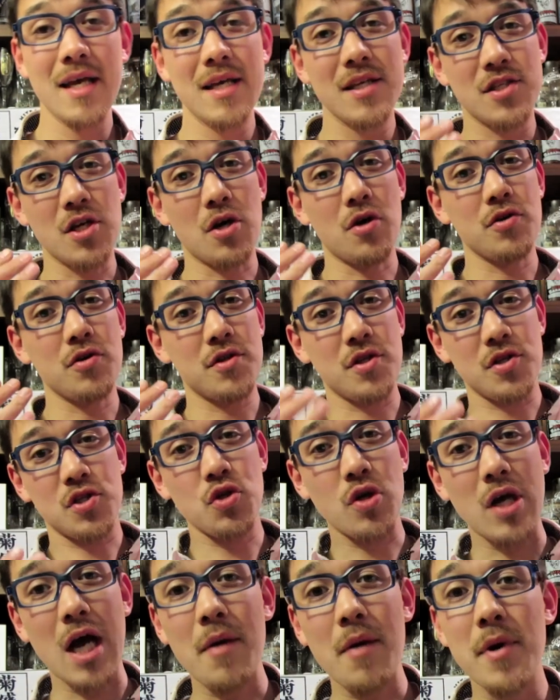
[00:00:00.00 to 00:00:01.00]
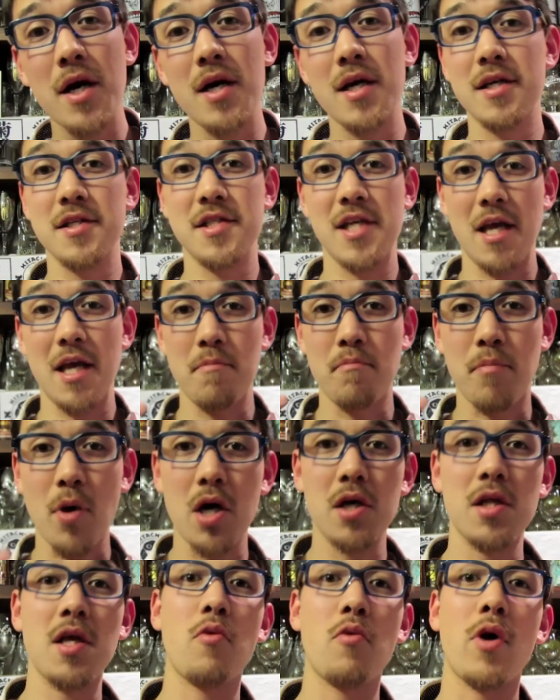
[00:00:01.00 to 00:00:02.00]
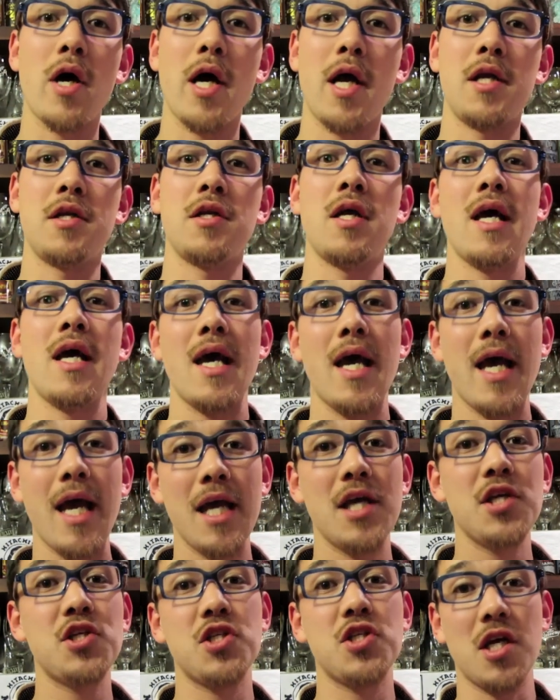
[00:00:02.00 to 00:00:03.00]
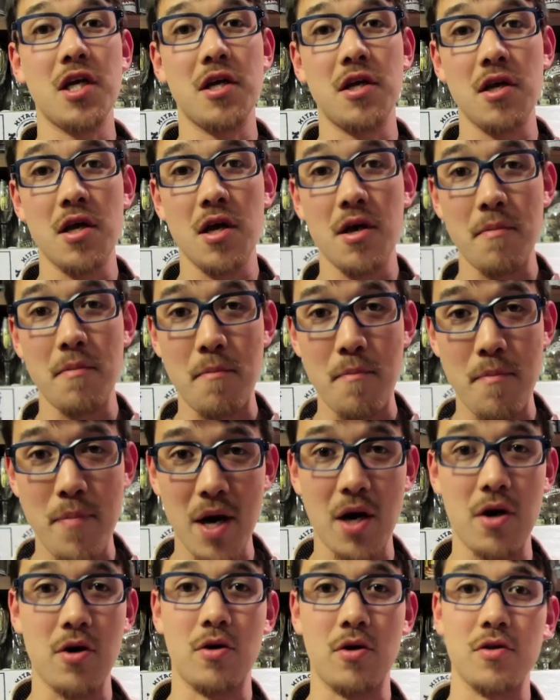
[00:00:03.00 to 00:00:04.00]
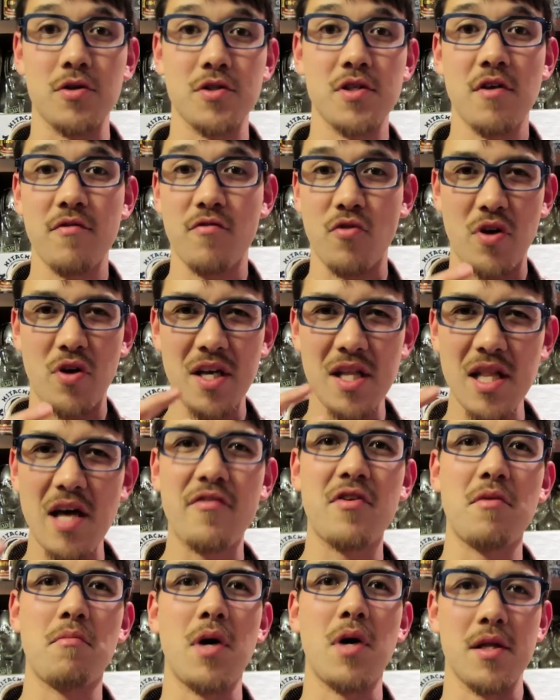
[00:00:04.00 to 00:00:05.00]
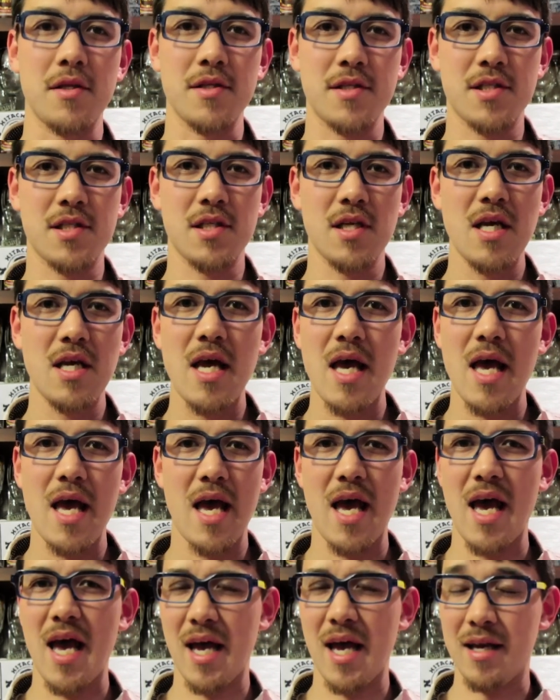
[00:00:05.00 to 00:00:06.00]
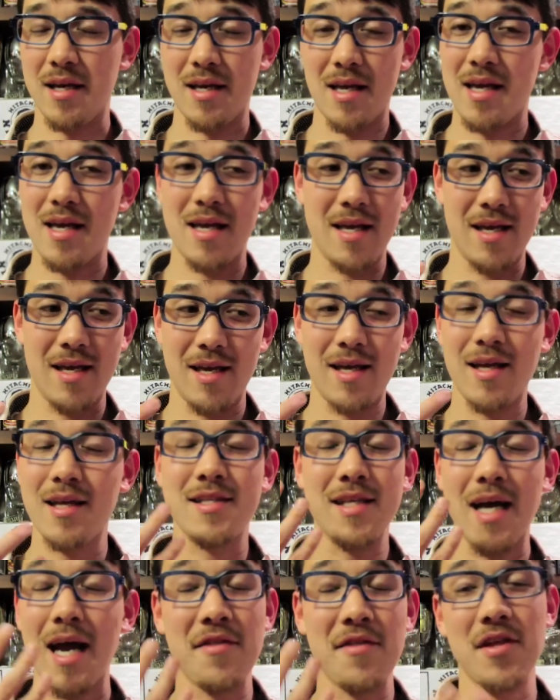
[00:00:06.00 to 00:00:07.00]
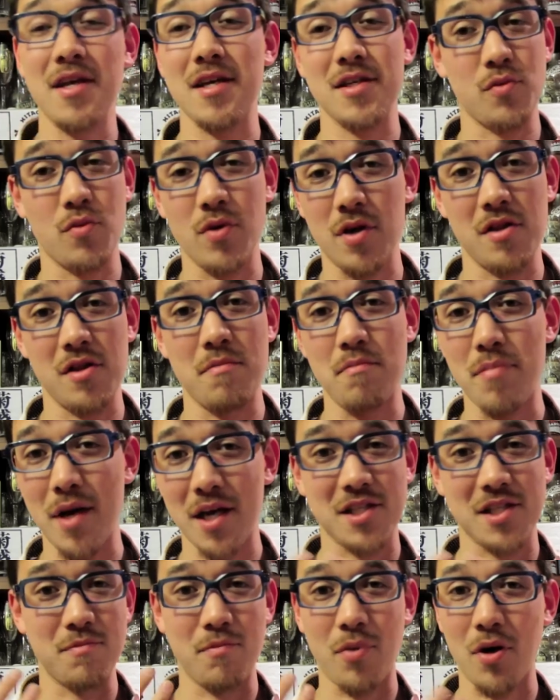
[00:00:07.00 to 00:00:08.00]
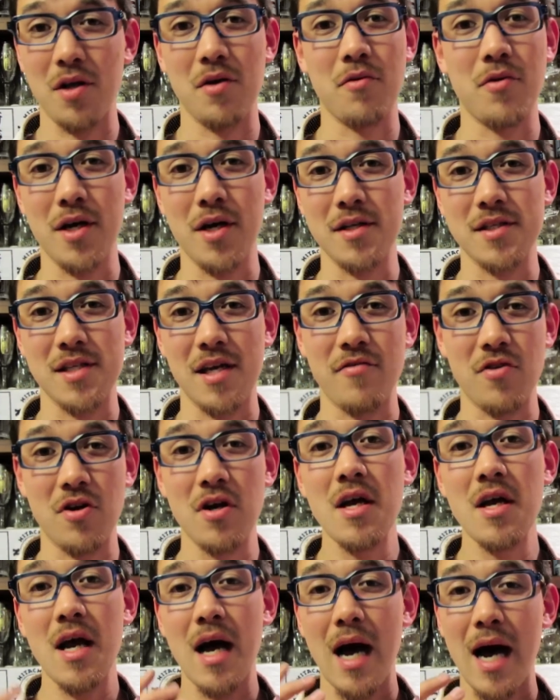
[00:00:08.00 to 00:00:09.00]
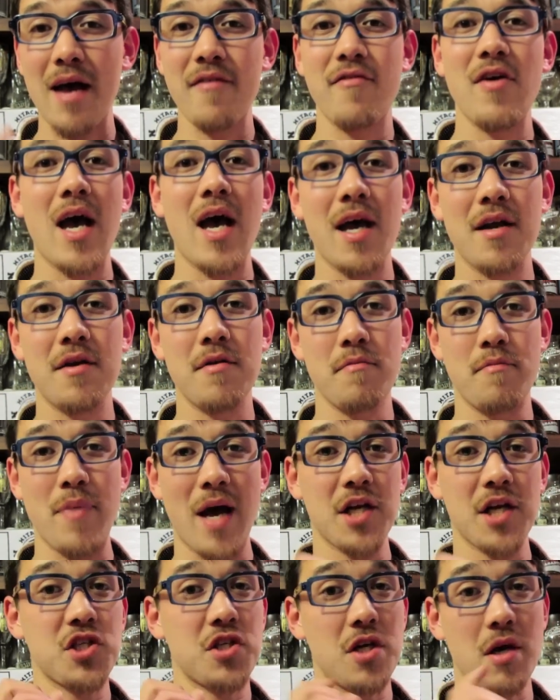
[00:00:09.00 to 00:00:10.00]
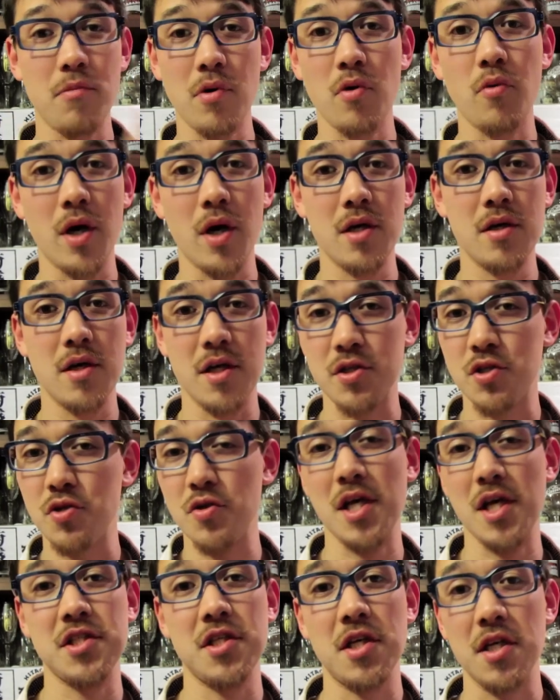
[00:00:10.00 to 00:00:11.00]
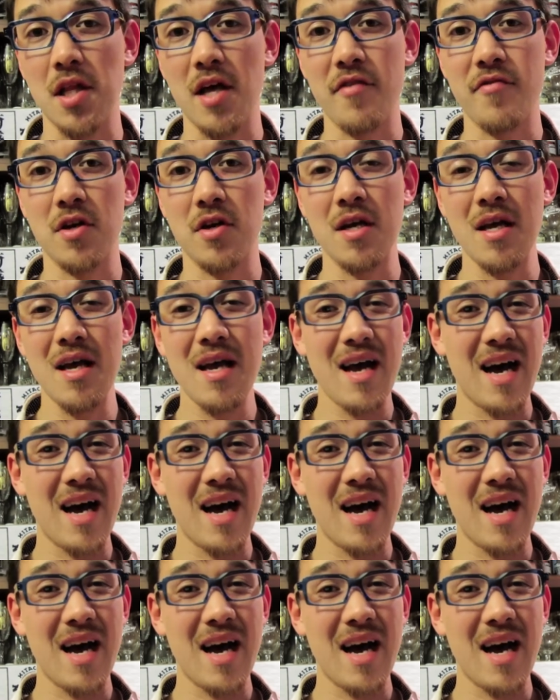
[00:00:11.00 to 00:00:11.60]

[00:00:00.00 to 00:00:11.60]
So the Sucaba is a barley wine aged in barrels for 11 months. And it's I think is one of the best barley wines ever. I've had batch number one in 2011.